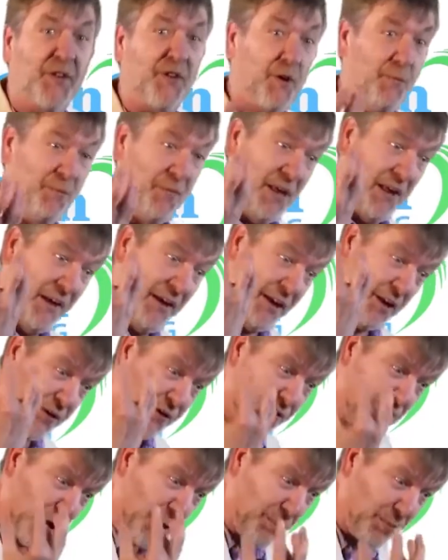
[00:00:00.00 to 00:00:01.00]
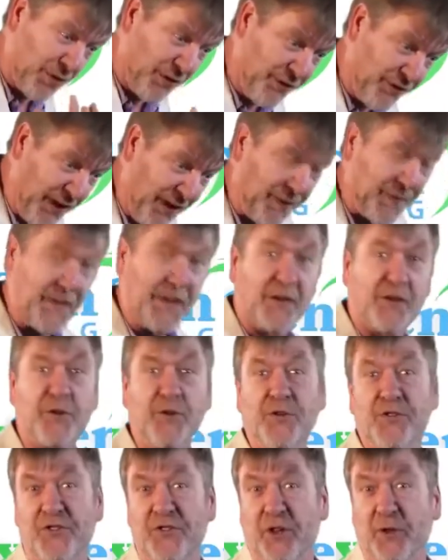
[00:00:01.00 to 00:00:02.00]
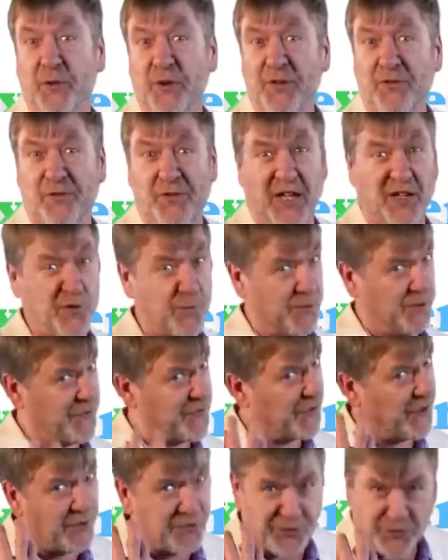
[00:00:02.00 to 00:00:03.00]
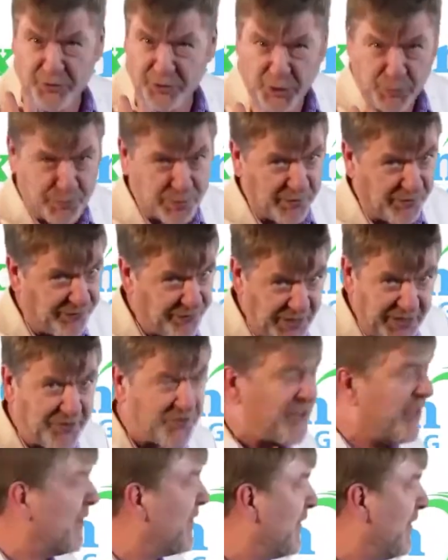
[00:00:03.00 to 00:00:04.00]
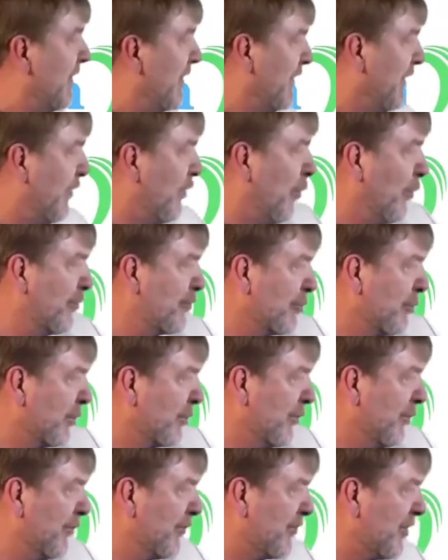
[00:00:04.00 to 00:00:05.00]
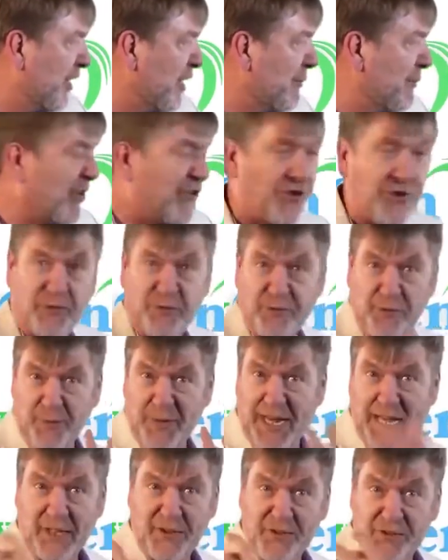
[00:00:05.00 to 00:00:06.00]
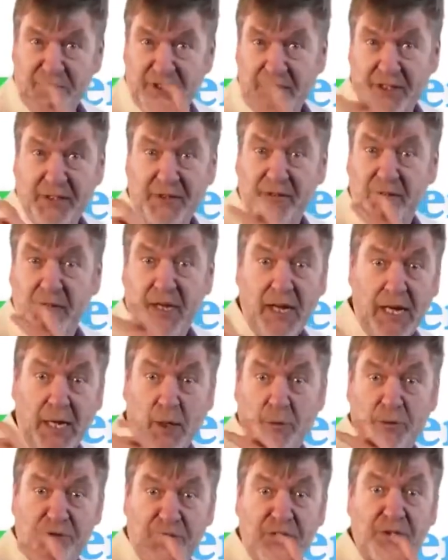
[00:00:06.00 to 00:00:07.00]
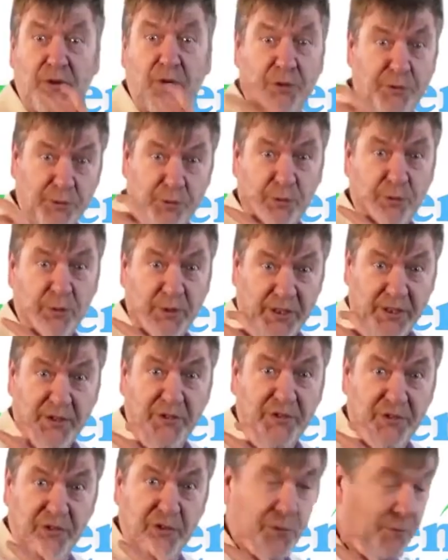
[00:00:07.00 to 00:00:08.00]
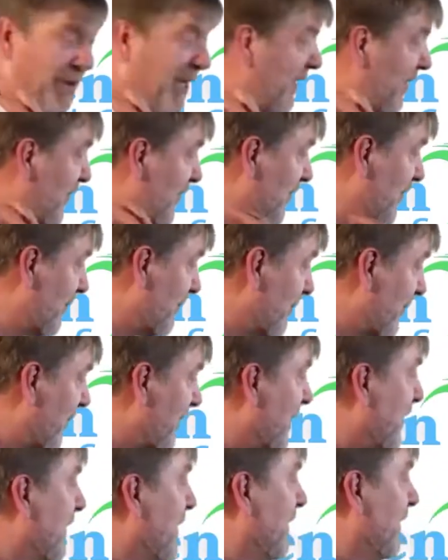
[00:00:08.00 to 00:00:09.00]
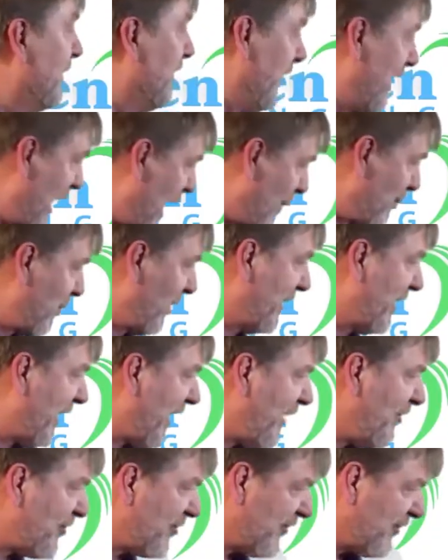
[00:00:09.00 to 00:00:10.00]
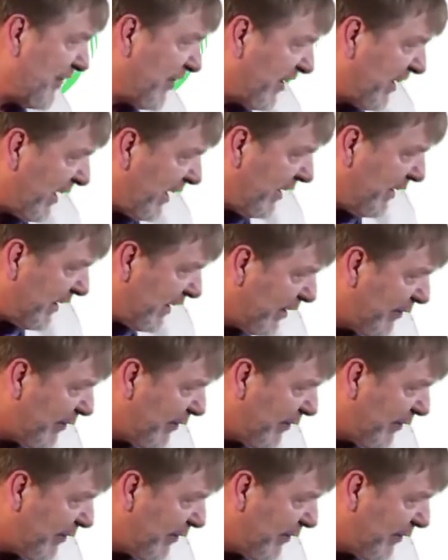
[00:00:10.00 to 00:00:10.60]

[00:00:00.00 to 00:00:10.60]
The middle ear is going to prevent the acoustic reflex, but it's also going to prevent the otoacoustic emission from exiting out through its space. Applications, again,